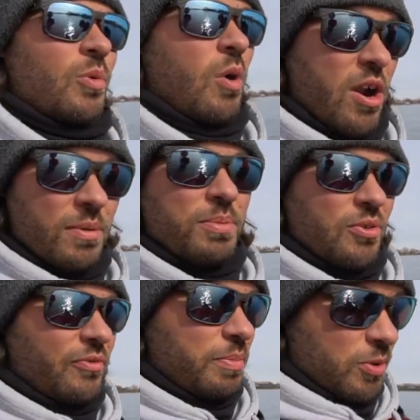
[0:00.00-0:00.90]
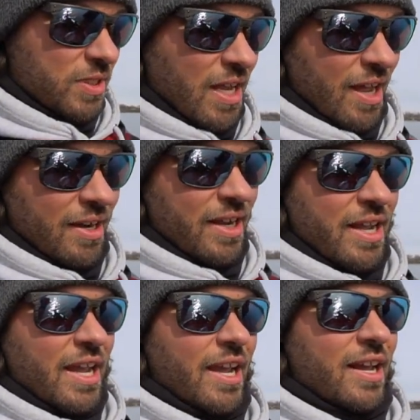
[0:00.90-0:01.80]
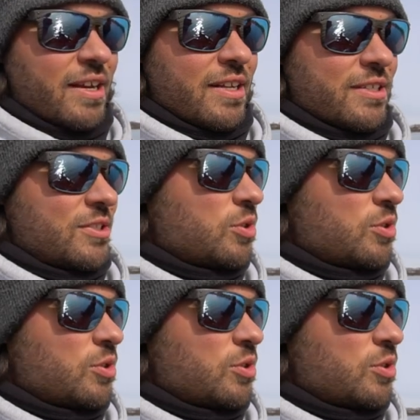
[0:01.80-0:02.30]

waterproof boots on and it is